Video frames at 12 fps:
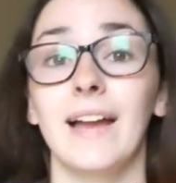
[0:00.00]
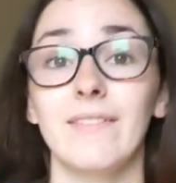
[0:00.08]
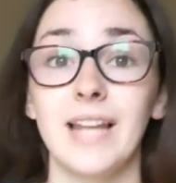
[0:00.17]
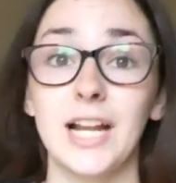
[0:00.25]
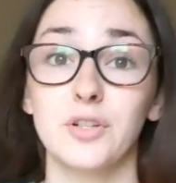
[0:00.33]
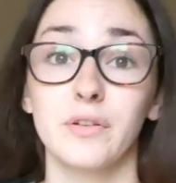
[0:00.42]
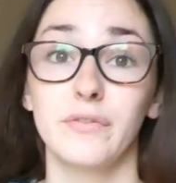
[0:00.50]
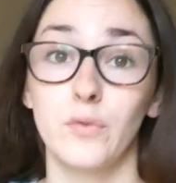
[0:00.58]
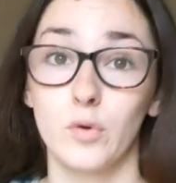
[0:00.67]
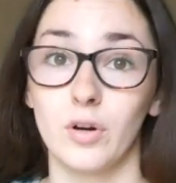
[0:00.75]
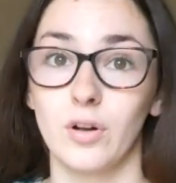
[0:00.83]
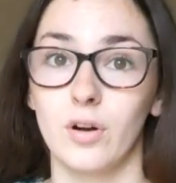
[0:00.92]
a lecture at
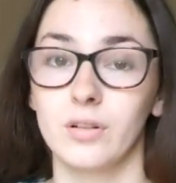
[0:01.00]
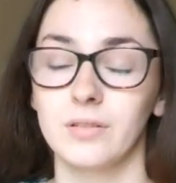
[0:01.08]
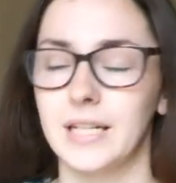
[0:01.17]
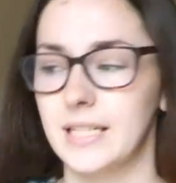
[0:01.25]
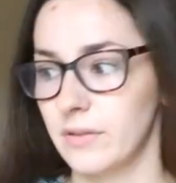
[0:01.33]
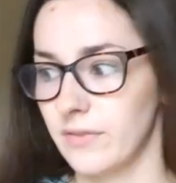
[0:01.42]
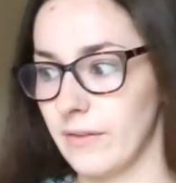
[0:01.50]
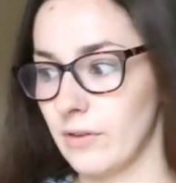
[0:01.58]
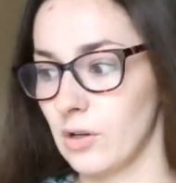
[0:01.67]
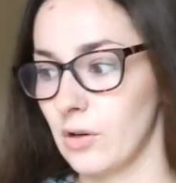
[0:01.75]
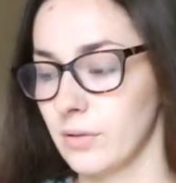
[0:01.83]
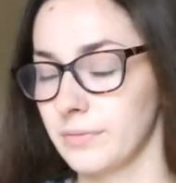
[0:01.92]
4 o'clock until
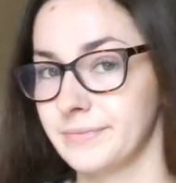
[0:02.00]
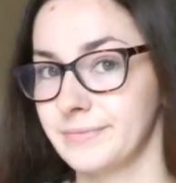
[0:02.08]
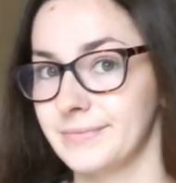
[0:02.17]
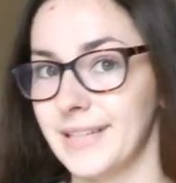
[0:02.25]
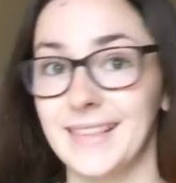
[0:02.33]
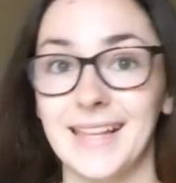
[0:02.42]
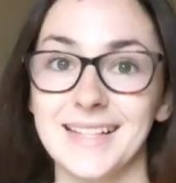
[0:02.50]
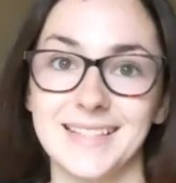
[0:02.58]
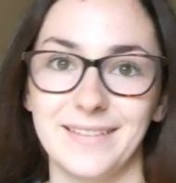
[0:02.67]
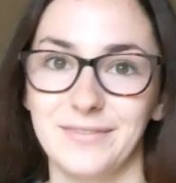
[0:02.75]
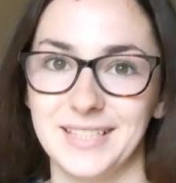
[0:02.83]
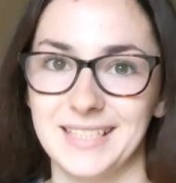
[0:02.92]
5 o'clock, and
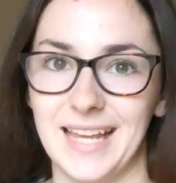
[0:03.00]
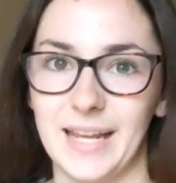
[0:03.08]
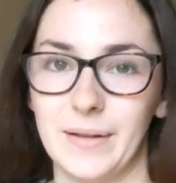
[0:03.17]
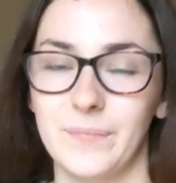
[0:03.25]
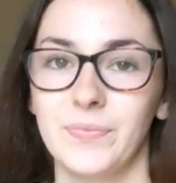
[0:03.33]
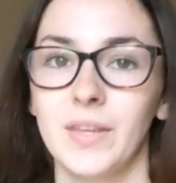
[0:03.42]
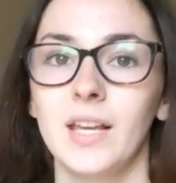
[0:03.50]
that's it for today.